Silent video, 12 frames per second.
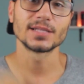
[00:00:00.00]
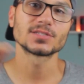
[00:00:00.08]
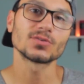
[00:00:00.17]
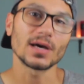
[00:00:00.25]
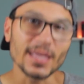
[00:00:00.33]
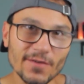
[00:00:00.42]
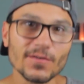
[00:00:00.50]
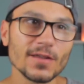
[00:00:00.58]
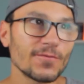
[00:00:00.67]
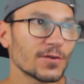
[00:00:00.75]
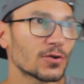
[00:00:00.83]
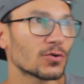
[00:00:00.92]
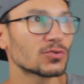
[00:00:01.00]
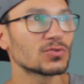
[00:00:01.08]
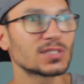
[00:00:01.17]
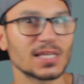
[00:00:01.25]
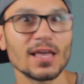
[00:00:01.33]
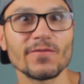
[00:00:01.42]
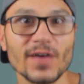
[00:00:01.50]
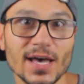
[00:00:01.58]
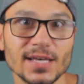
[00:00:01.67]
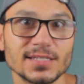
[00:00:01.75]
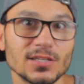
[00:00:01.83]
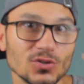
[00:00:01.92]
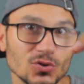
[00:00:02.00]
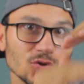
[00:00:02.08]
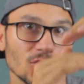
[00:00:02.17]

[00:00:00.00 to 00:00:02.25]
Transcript: And so even if you go to save as and you